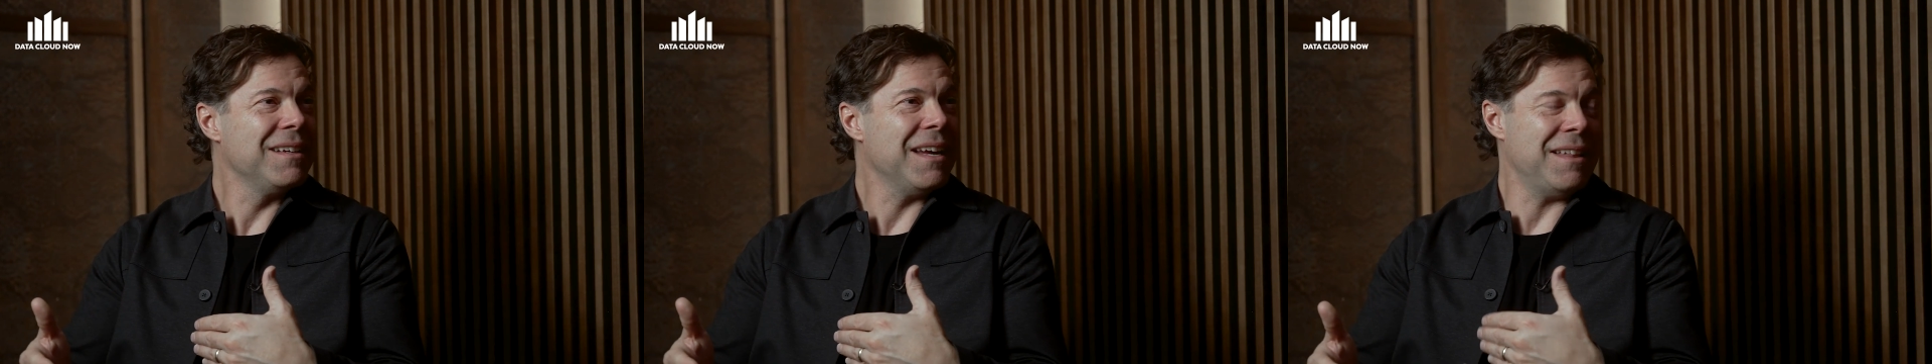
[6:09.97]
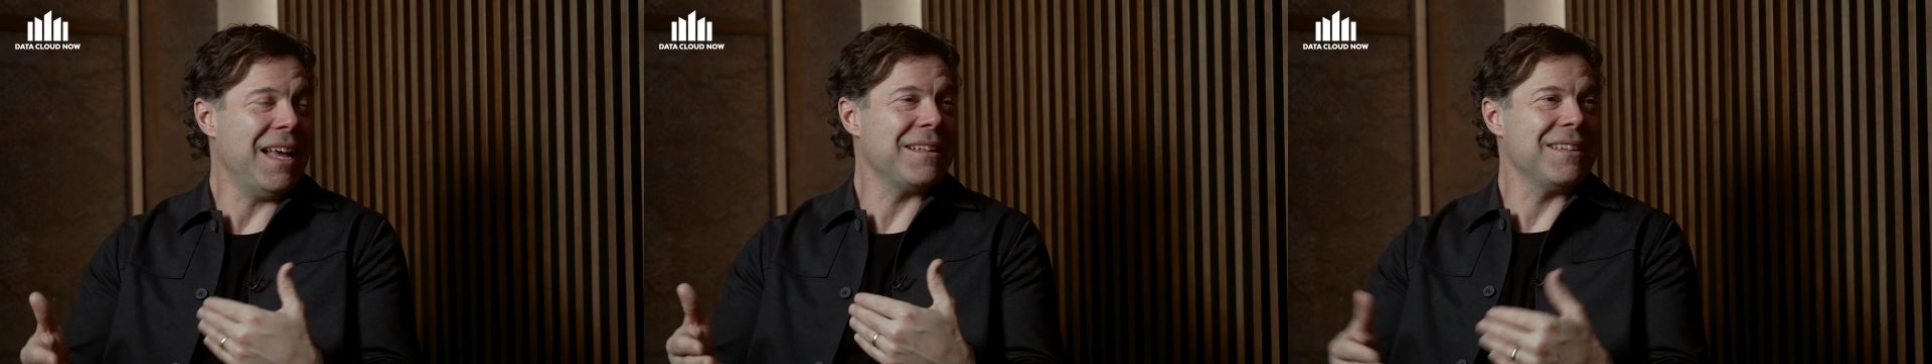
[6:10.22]

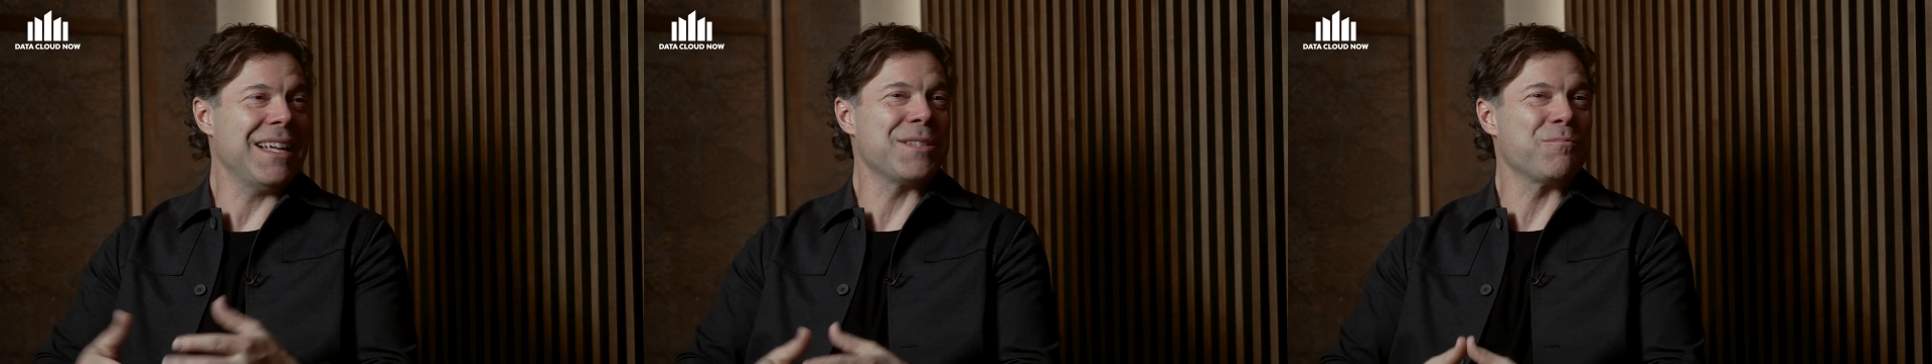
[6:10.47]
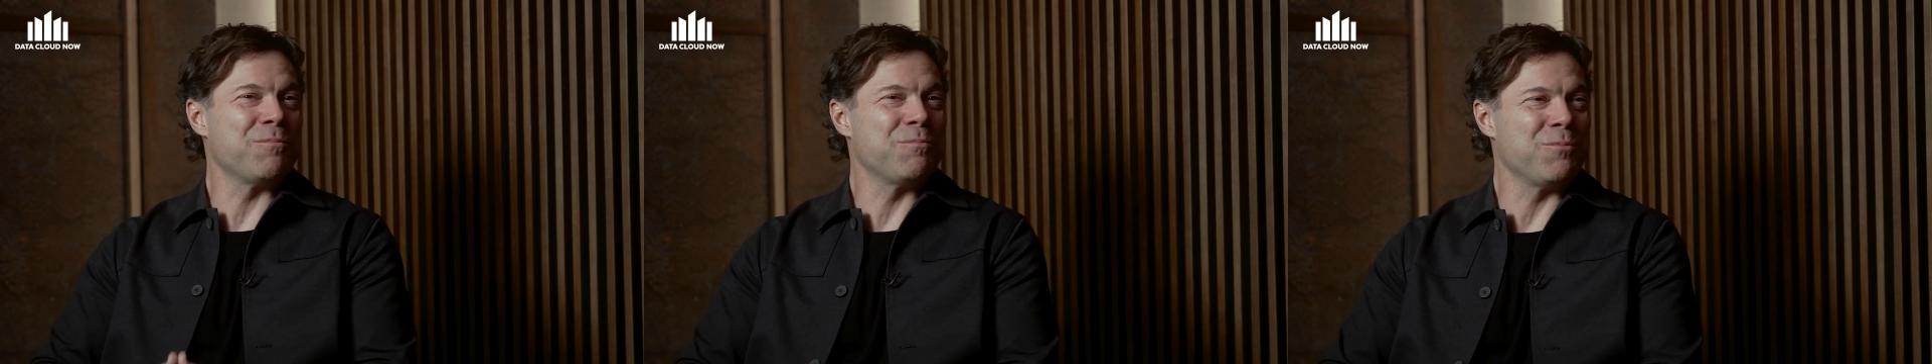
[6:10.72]
And that,
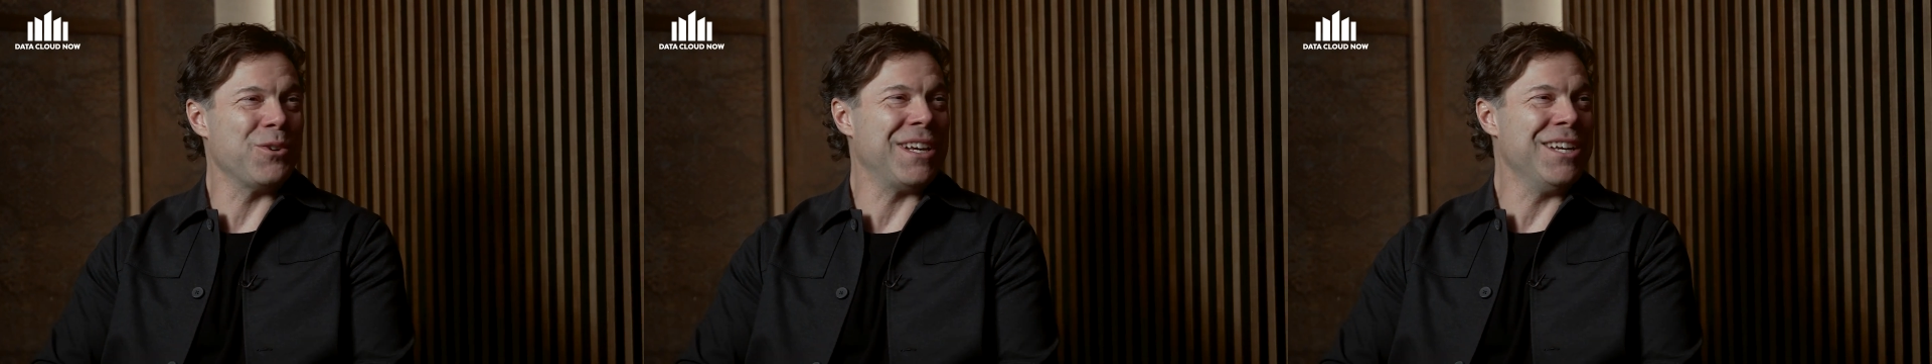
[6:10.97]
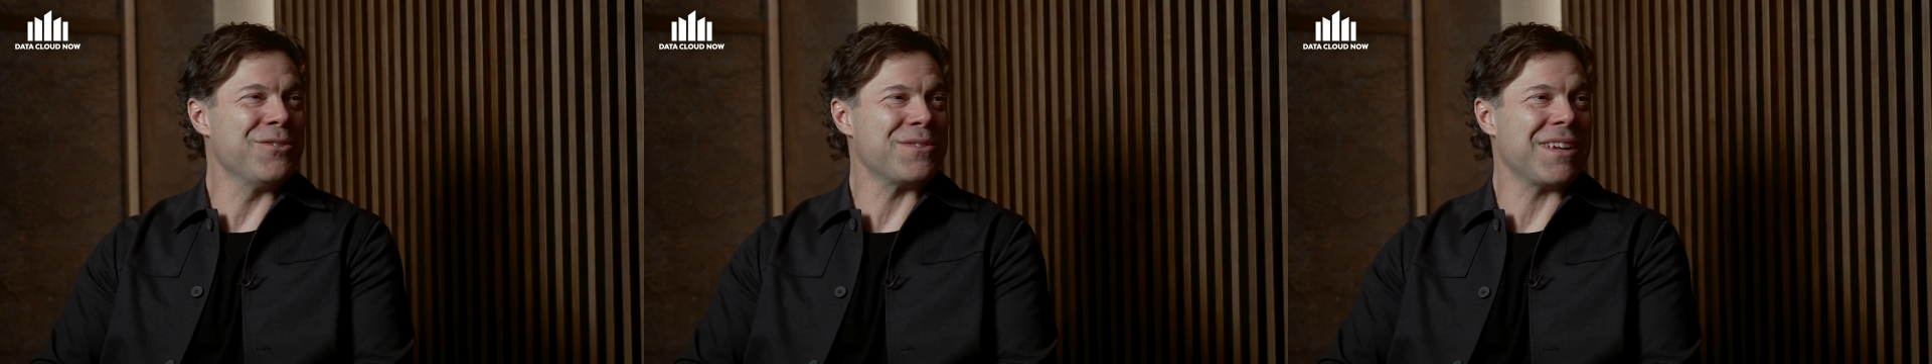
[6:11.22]
that's
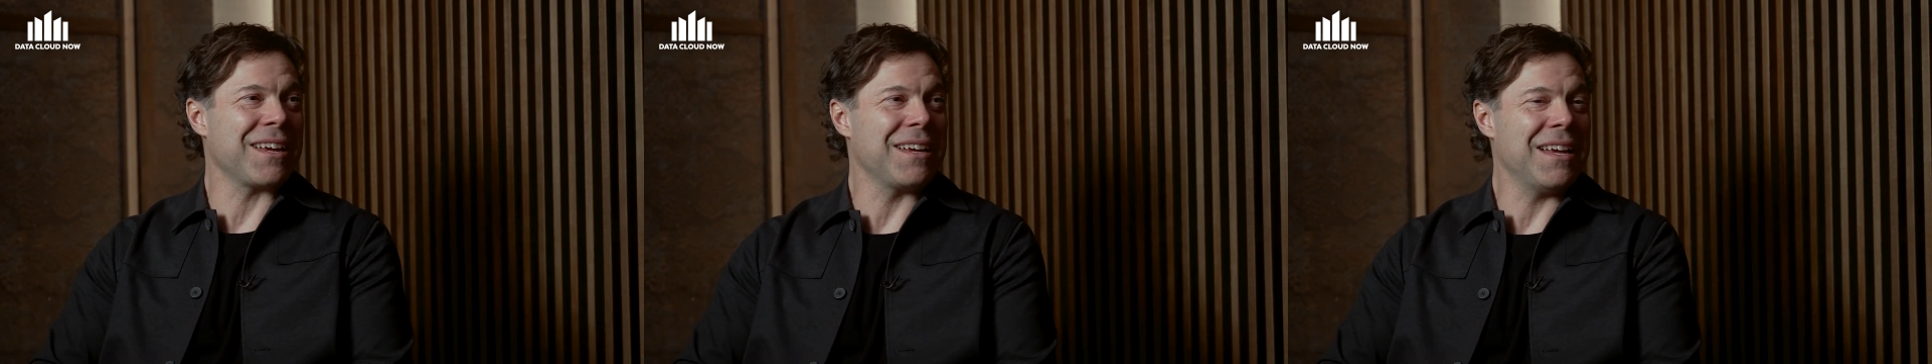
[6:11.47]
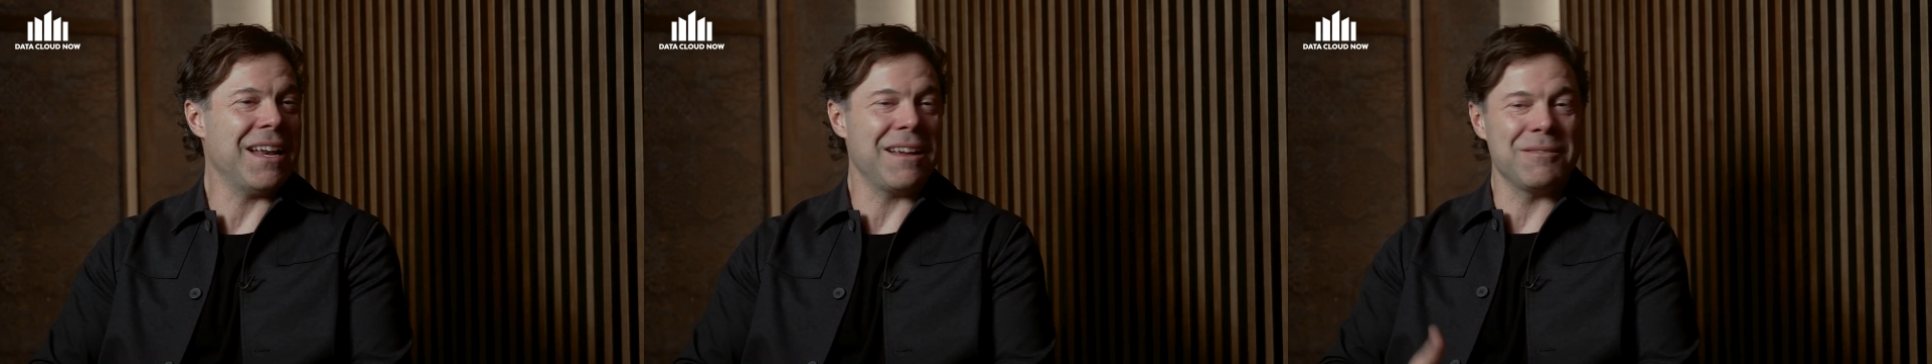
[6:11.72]
pretty interesting.
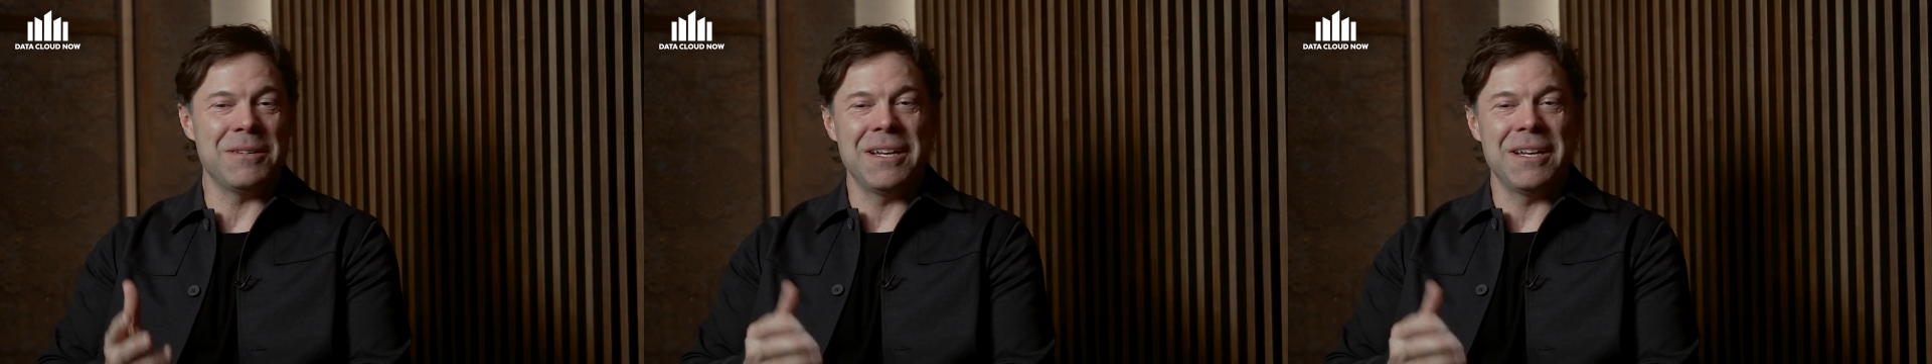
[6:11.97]
And I,